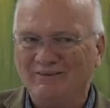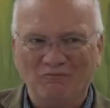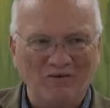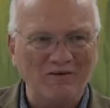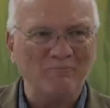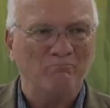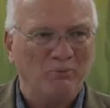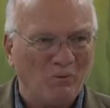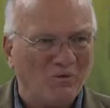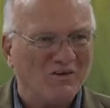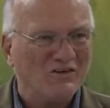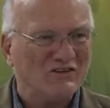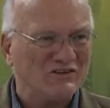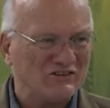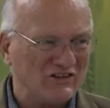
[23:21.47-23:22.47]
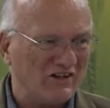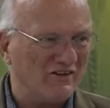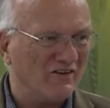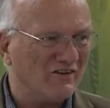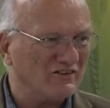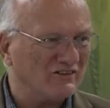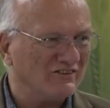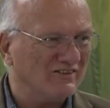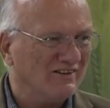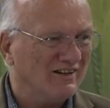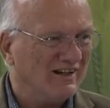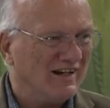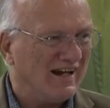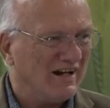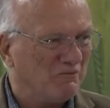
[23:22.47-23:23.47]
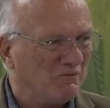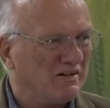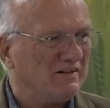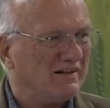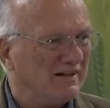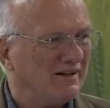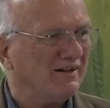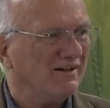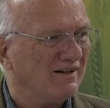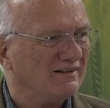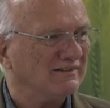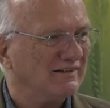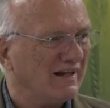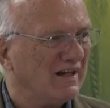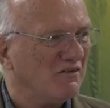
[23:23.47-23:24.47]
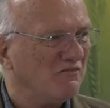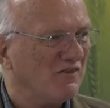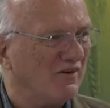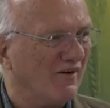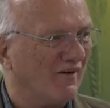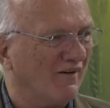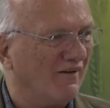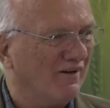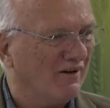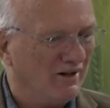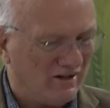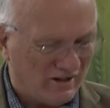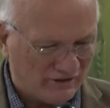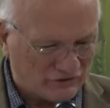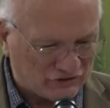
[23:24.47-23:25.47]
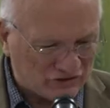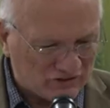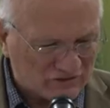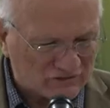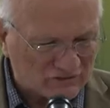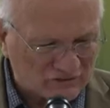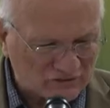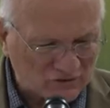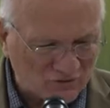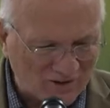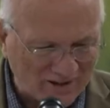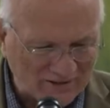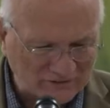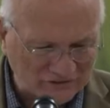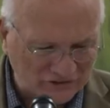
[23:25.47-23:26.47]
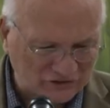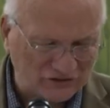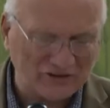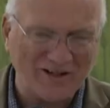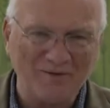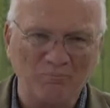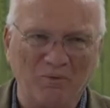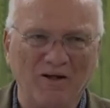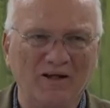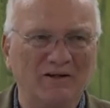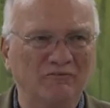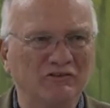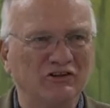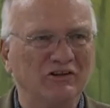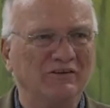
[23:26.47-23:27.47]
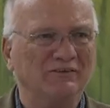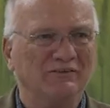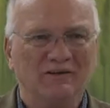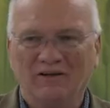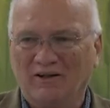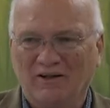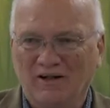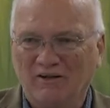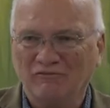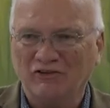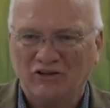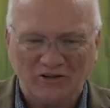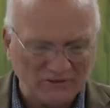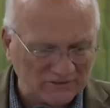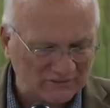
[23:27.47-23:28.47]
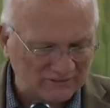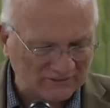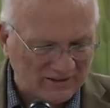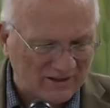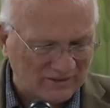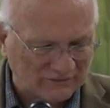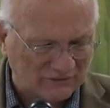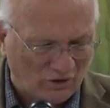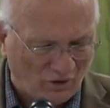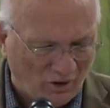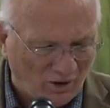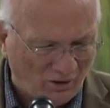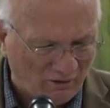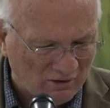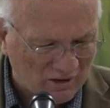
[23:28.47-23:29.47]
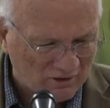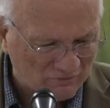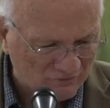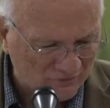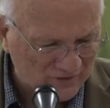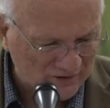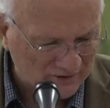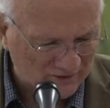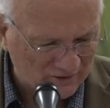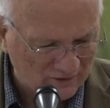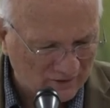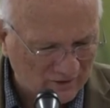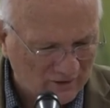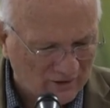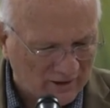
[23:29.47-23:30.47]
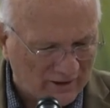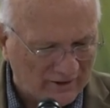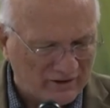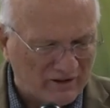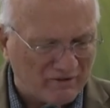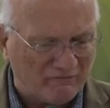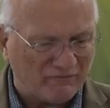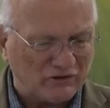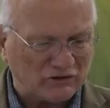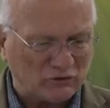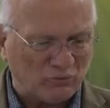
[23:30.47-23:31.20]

We're born sinners and we needed a Savior. And Jesus Christ, the shed blood of Jesus, uh, of Jesus set us all free. And then in verse